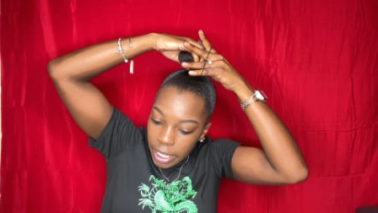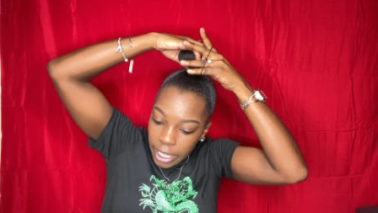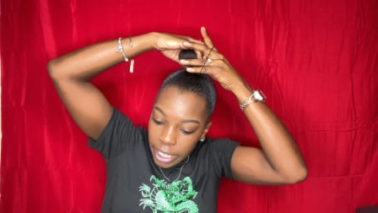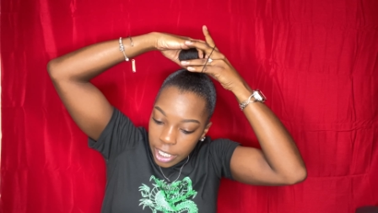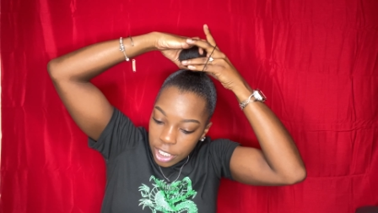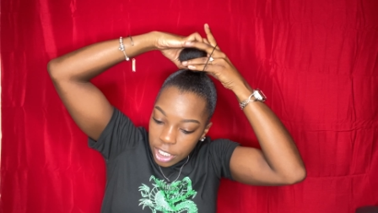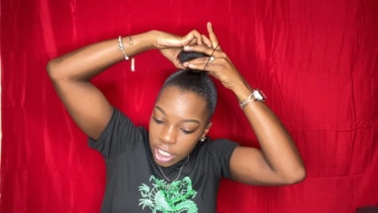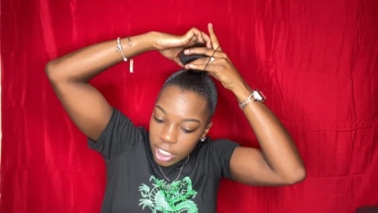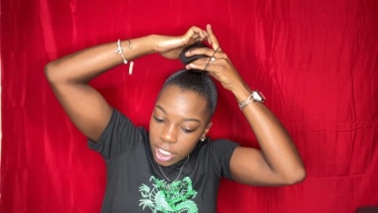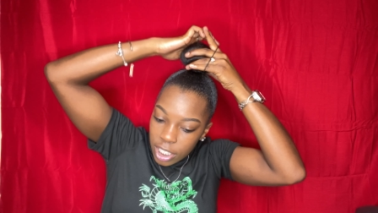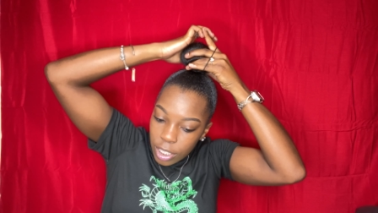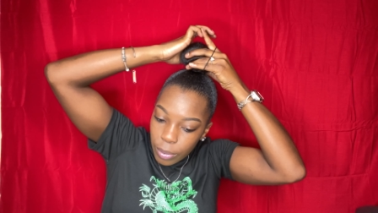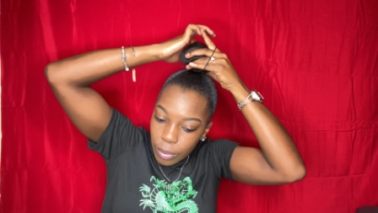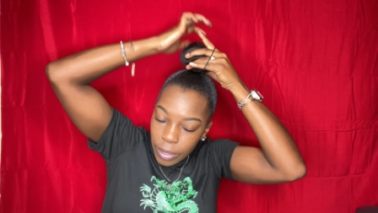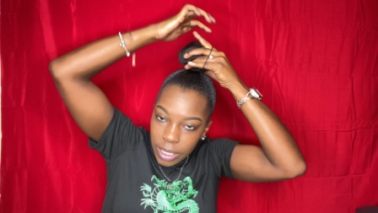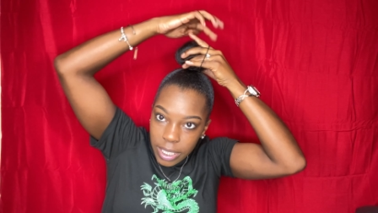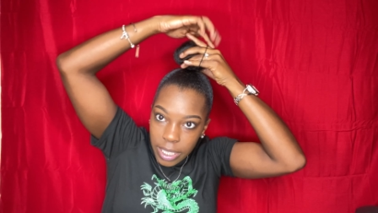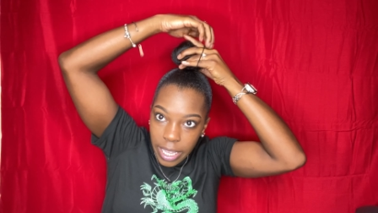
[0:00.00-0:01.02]
and just
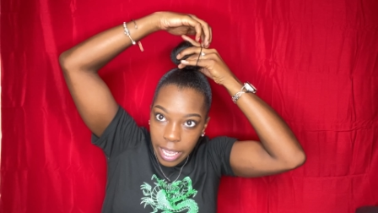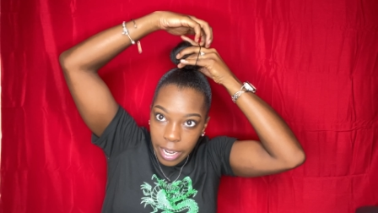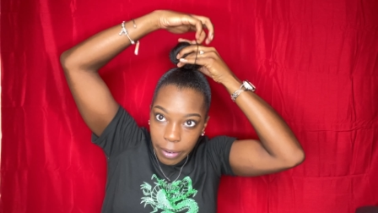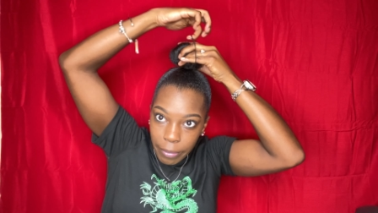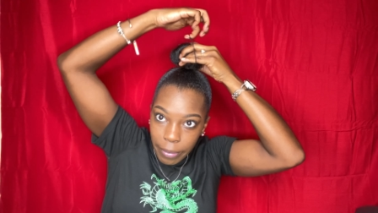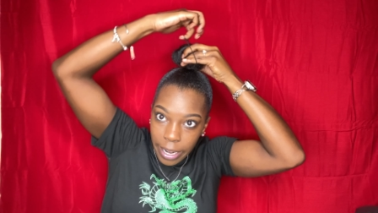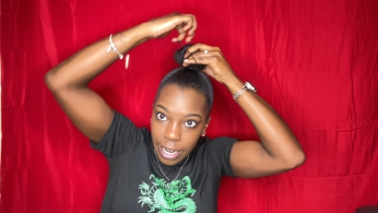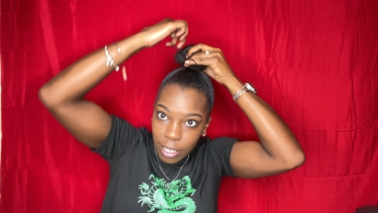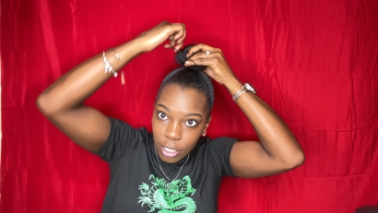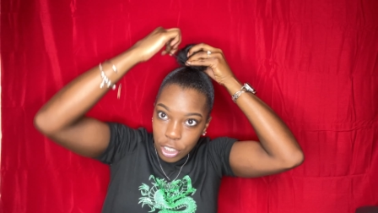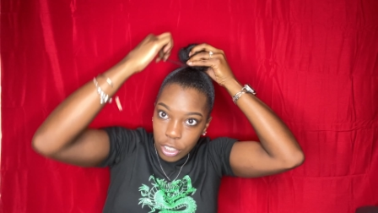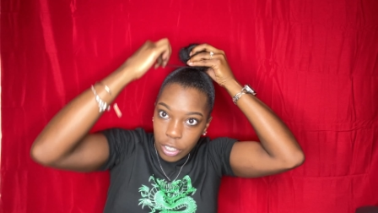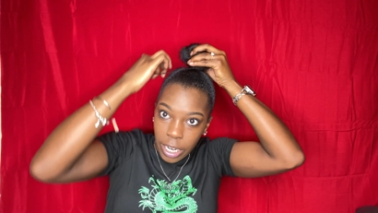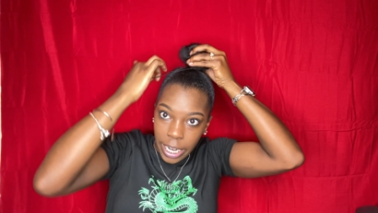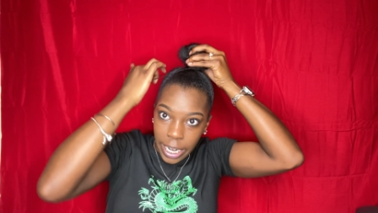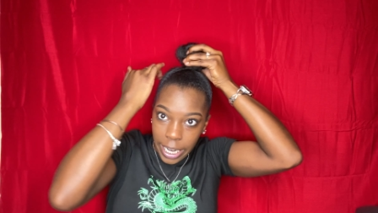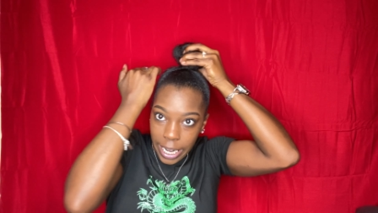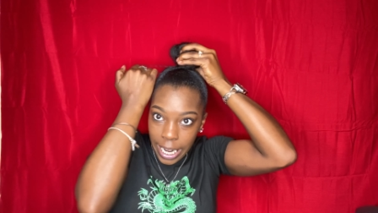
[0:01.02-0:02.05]
twist that around,
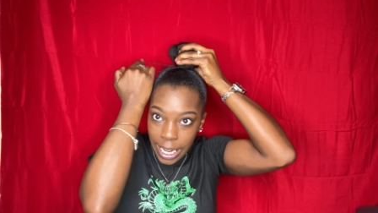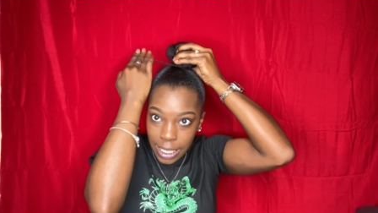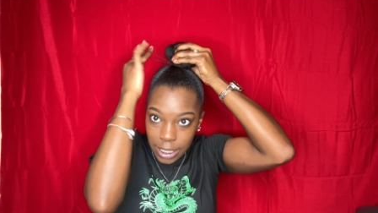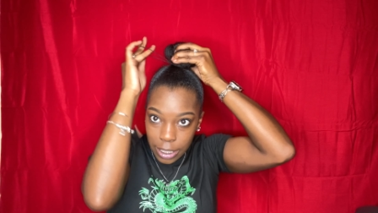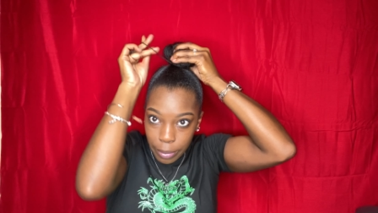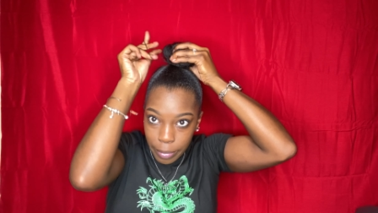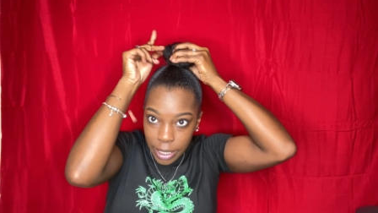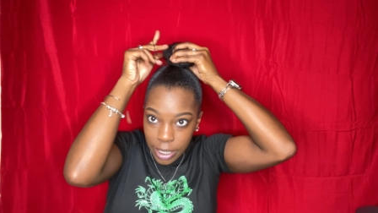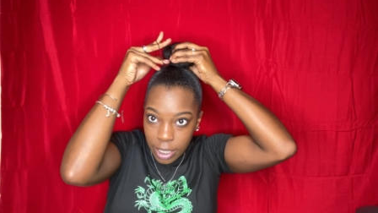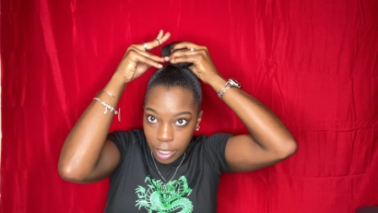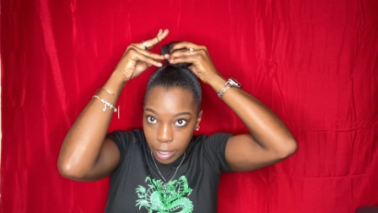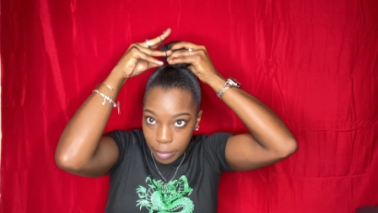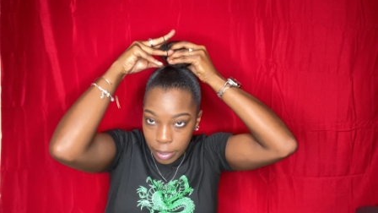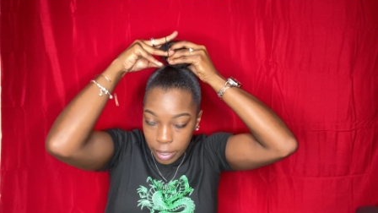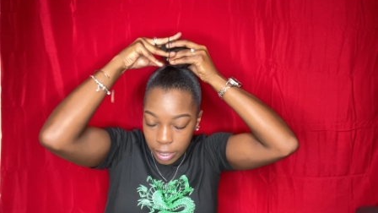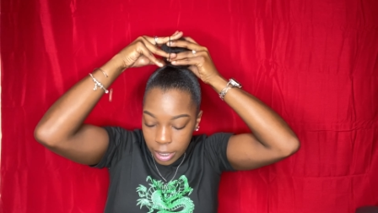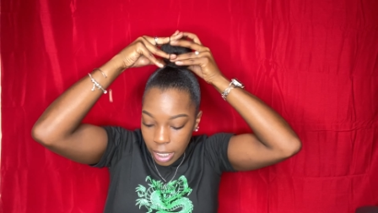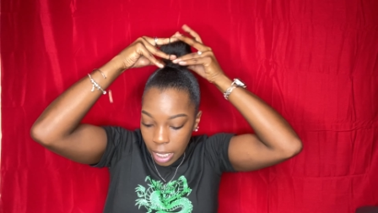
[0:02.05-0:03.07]
trying not to mess
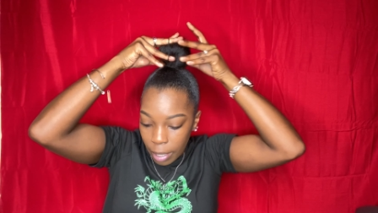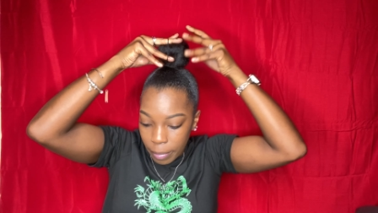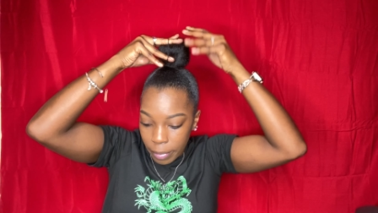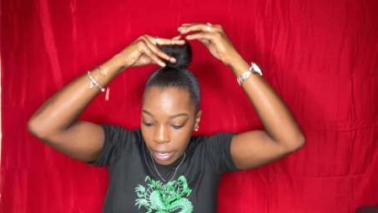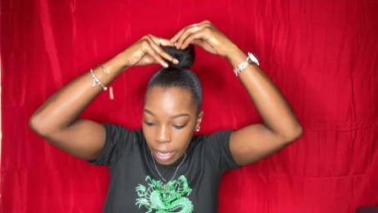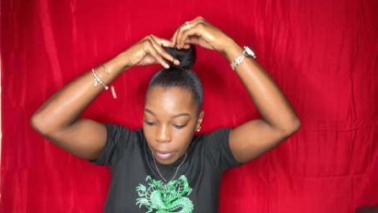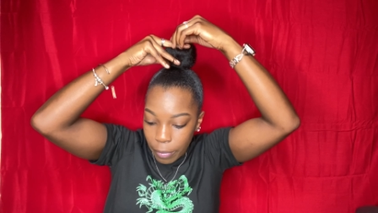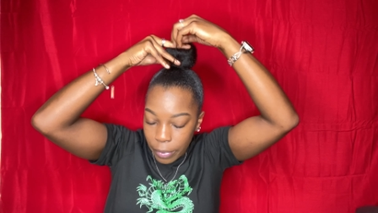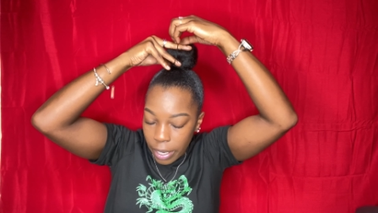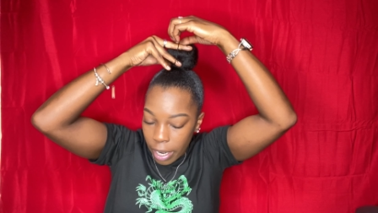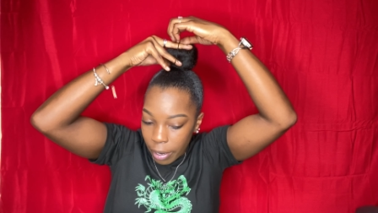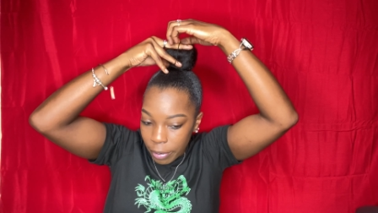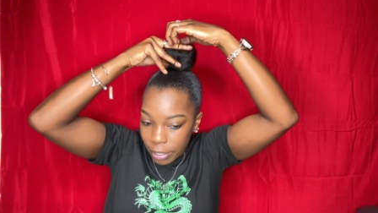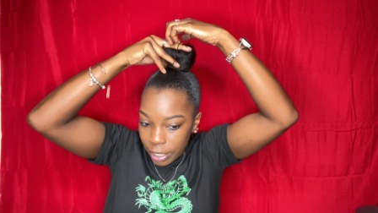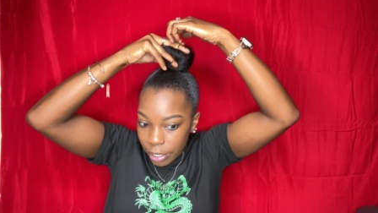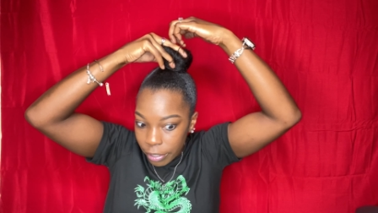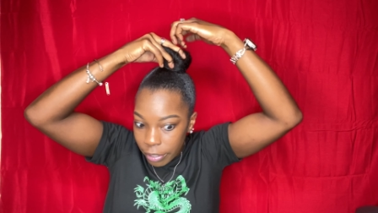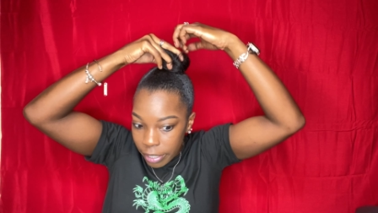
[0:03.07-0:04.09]
up the top knot we
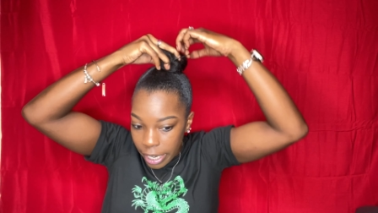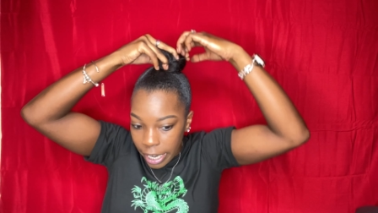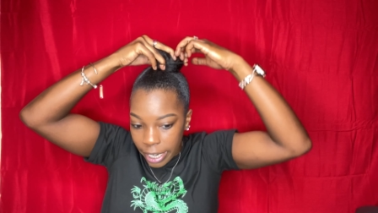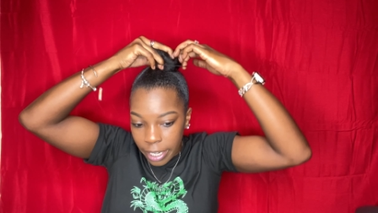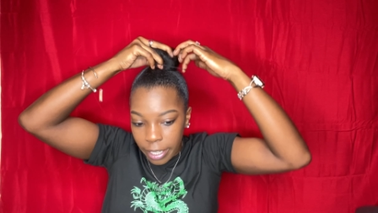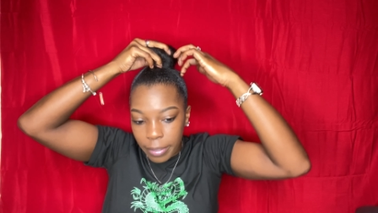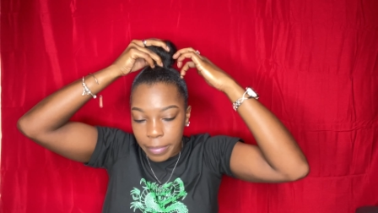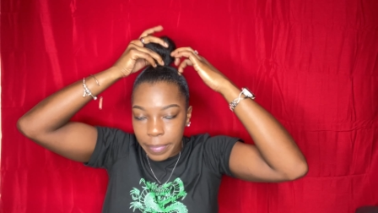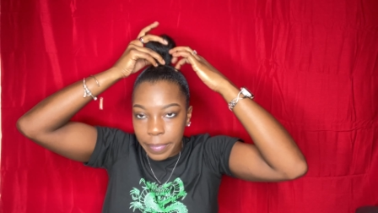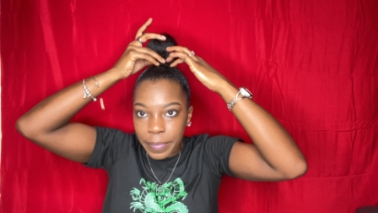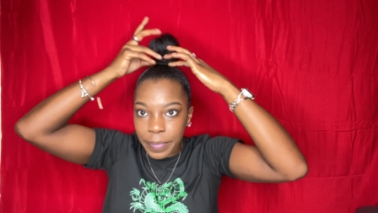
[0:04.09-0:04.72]
already created.